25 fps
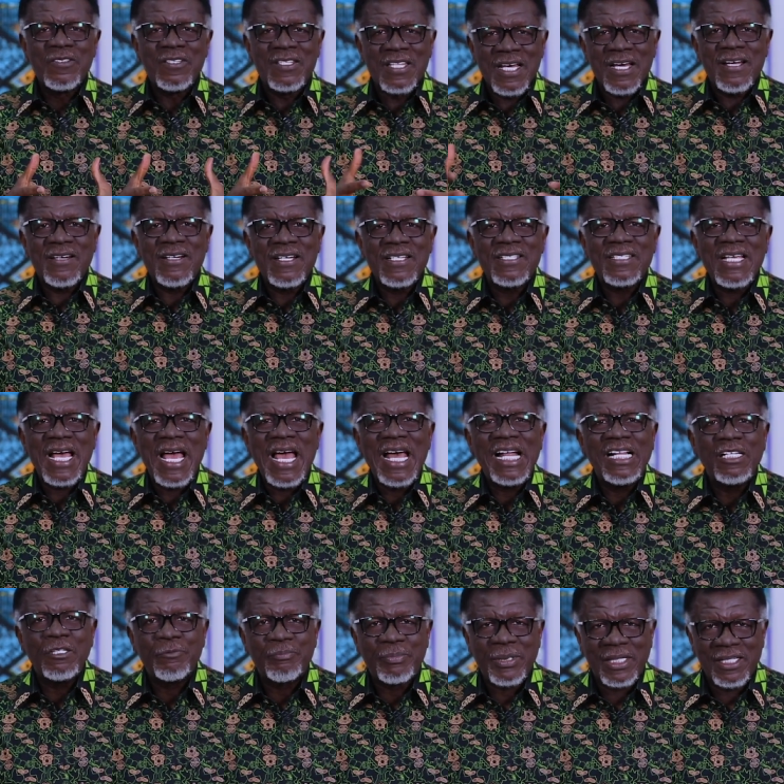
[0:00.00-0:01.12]
there is a
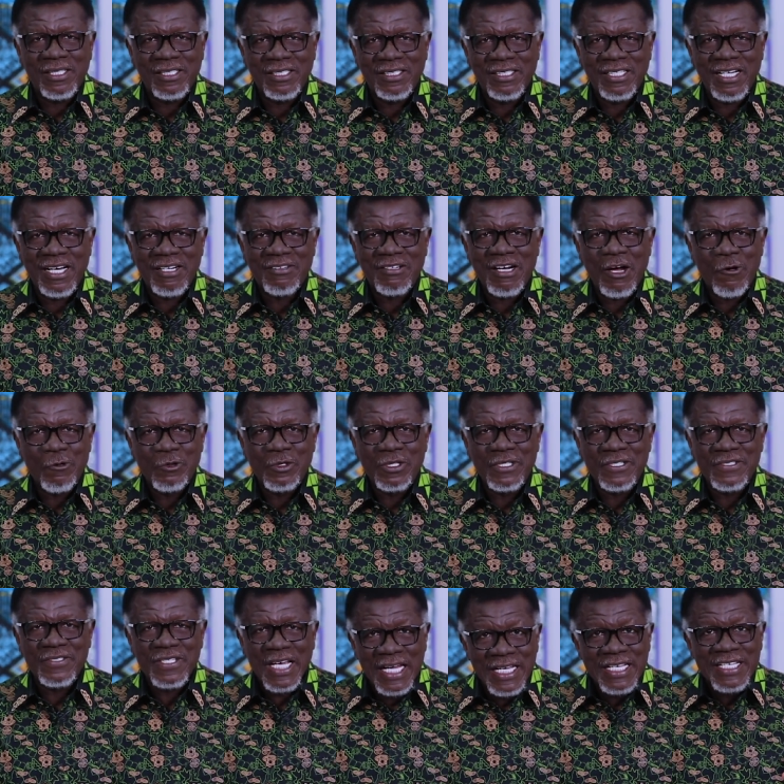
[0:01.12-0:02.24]
helper around
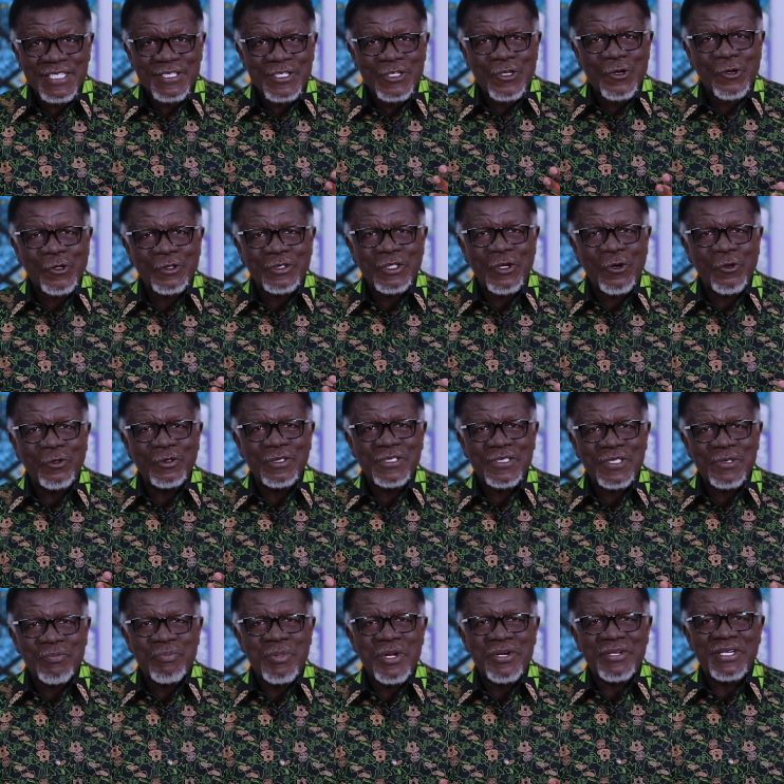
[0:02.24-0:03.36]
us, and He's called the Holy
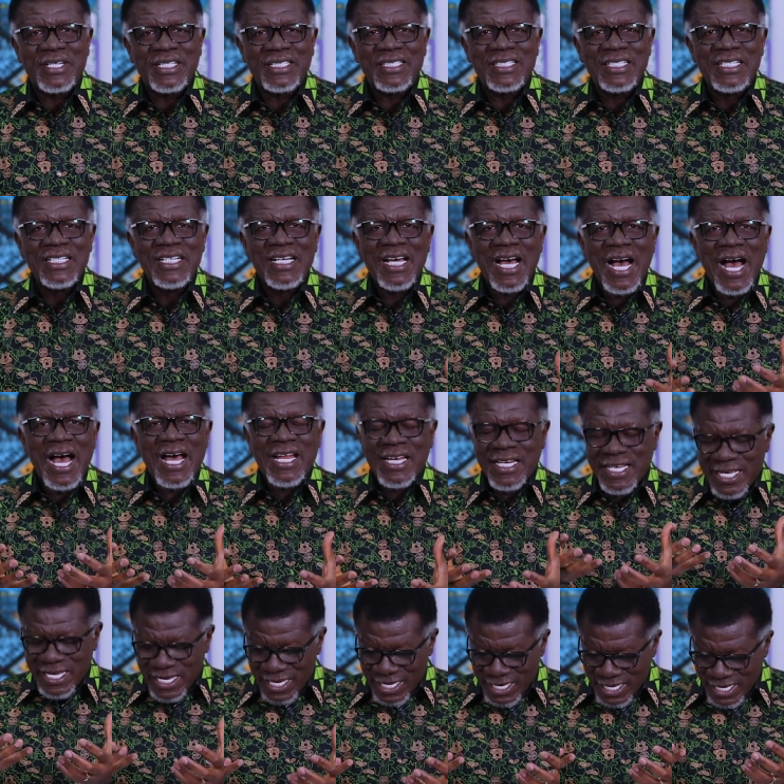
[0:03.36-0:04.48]
Spirit, and
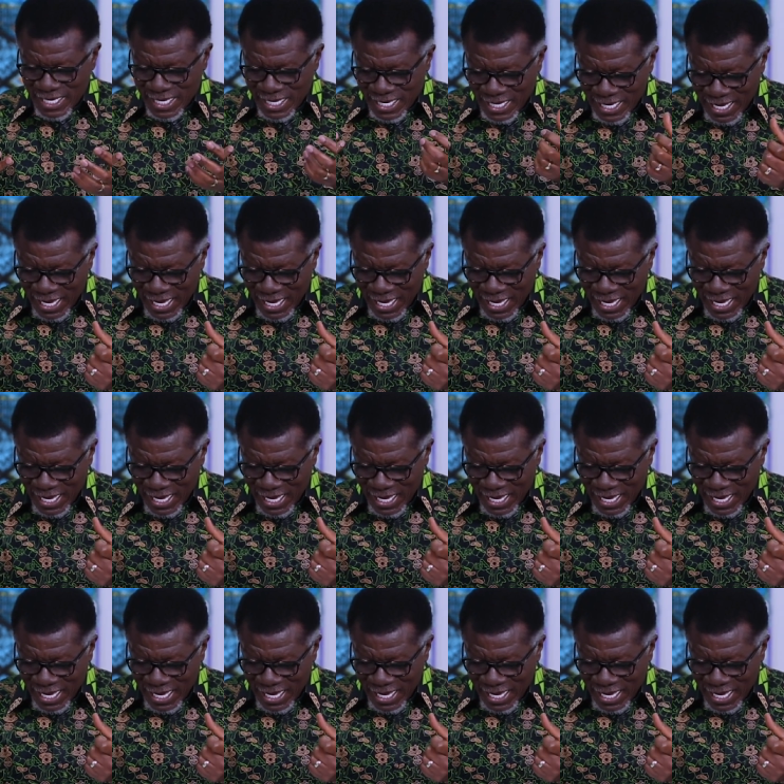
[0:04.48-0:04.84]
He